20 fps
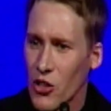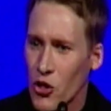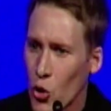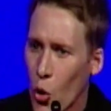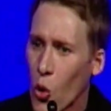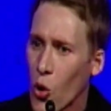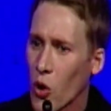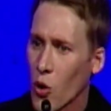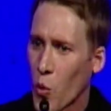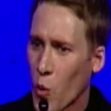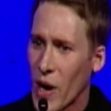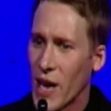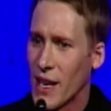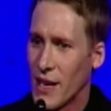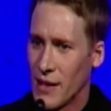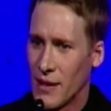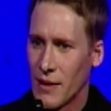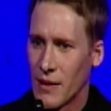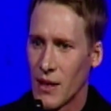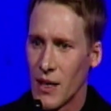your
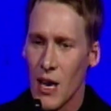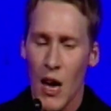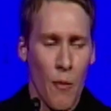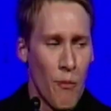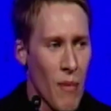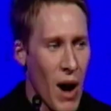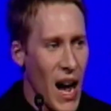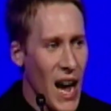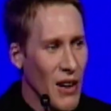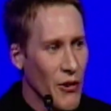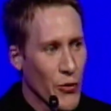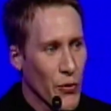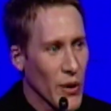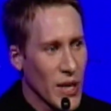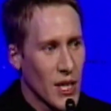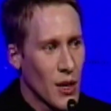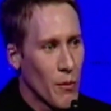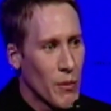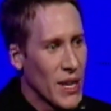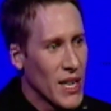win, my
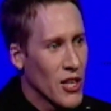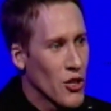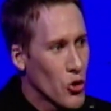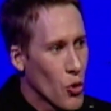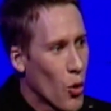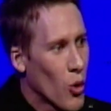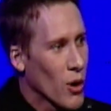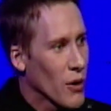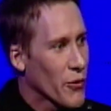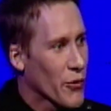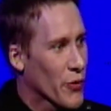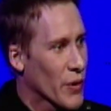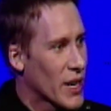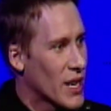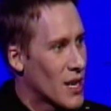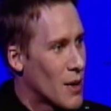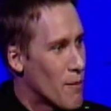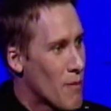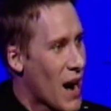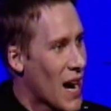freedom being your
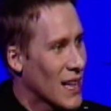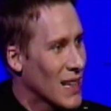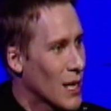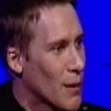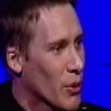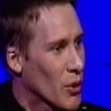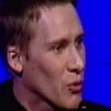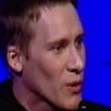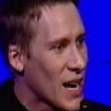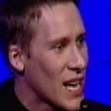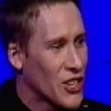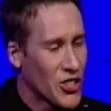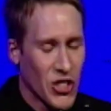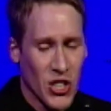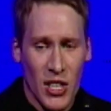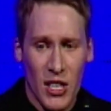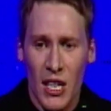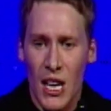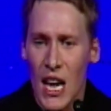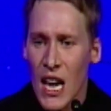freedom, my
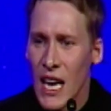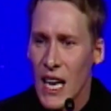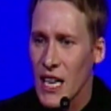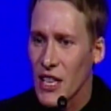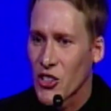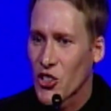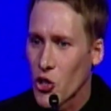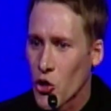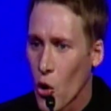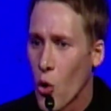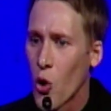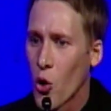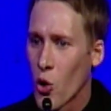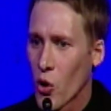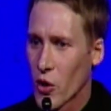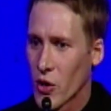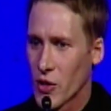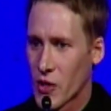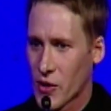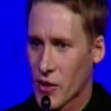liberation is
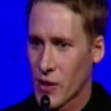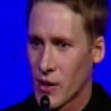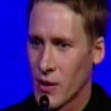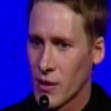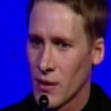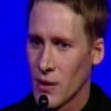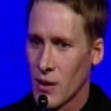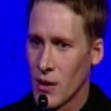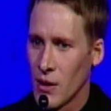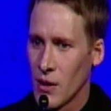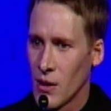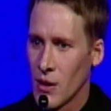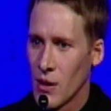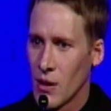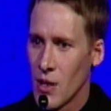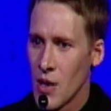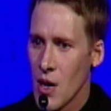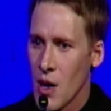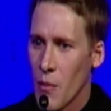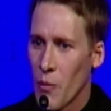yours.
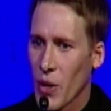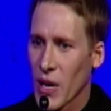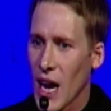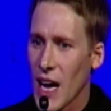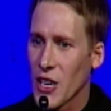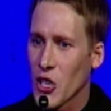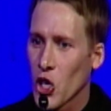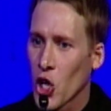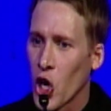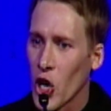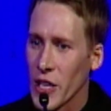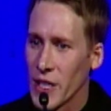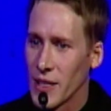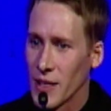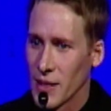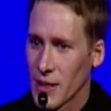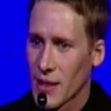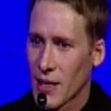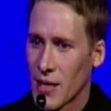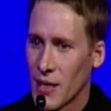But I
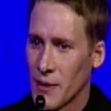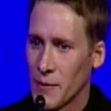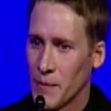couldn't.